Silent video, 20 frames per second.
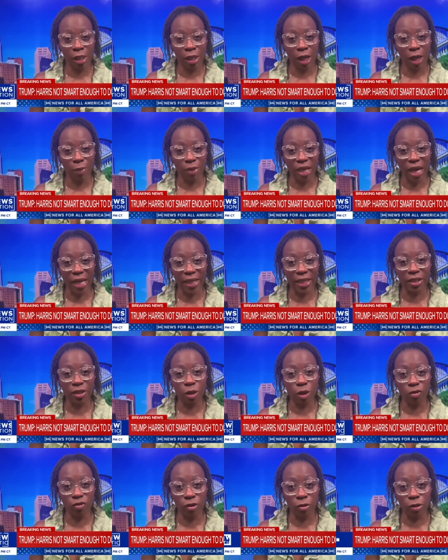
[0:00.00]
I mean, I didn't
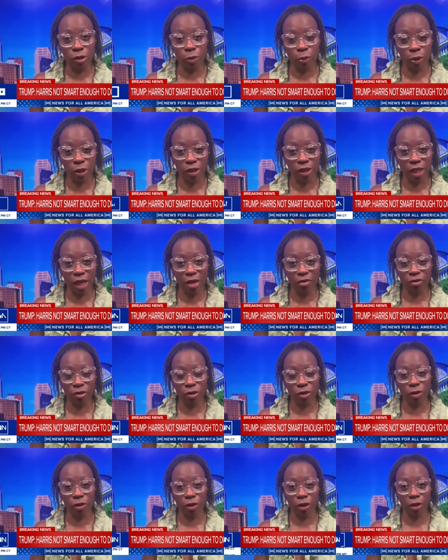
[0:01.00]
know if it was a press
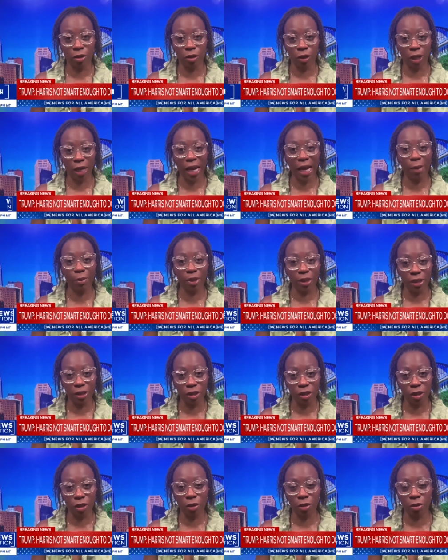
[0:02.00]
conference or, or a comedy
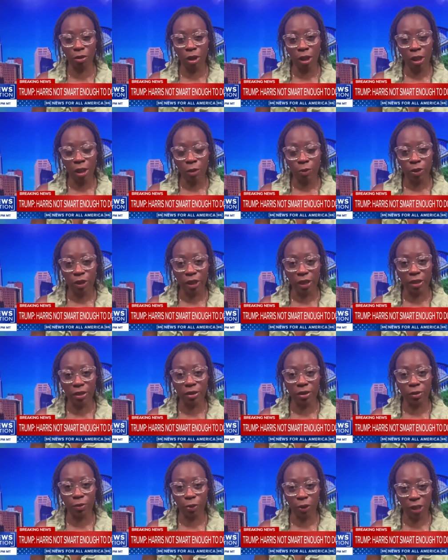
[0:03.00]
show
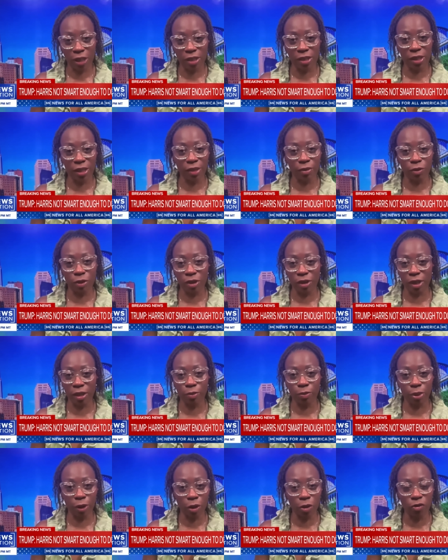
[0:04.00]
because the president was there
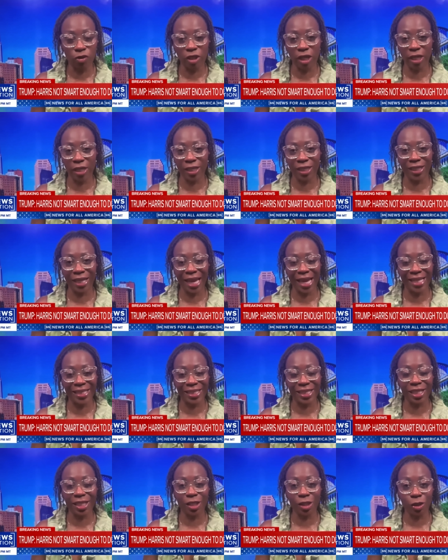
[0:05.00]
bloviating
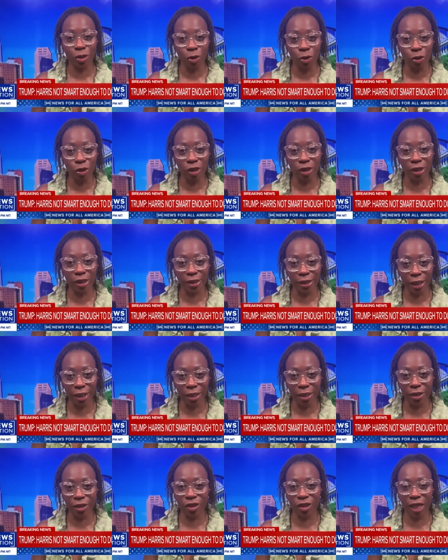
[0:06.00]
as he usually
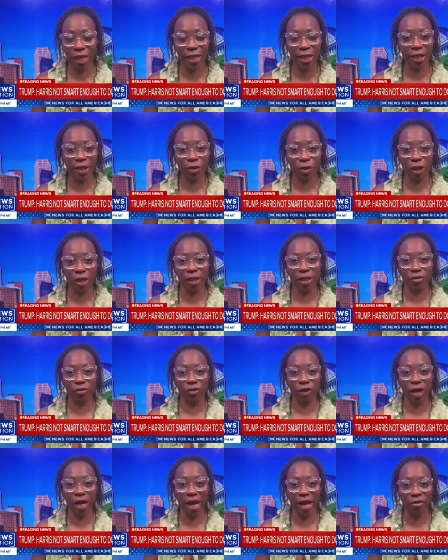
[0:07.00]
does, taking credit
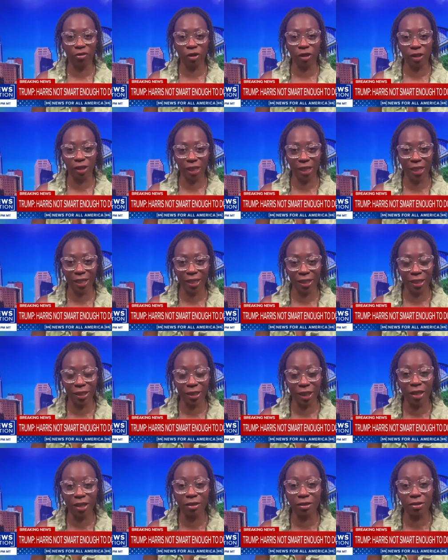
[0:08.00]
for everything
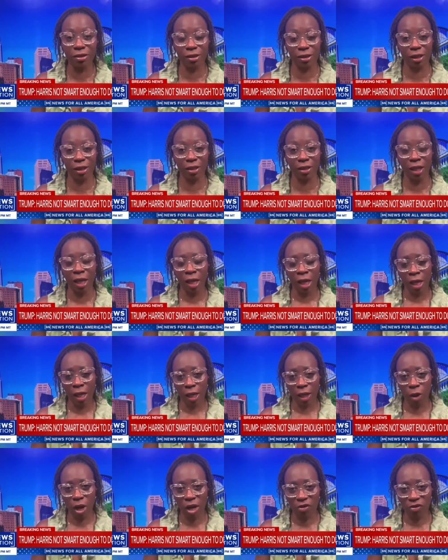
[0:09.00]
good under the sun,
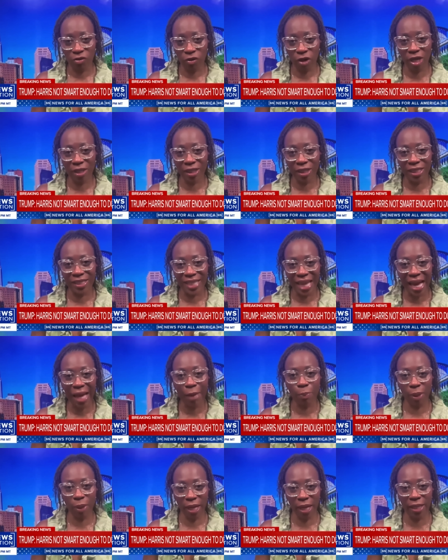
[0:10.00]
and quite frankly,
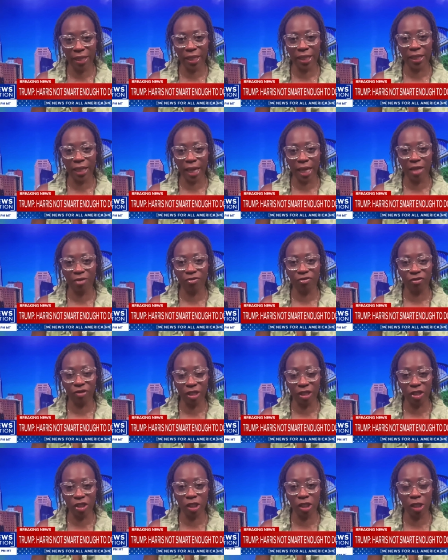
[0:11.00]
not painting a
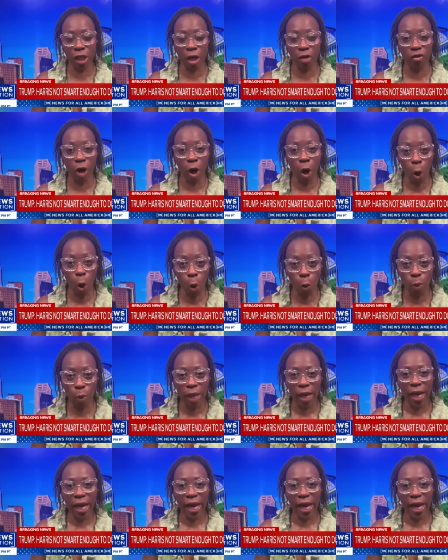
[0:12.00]
vision of hope.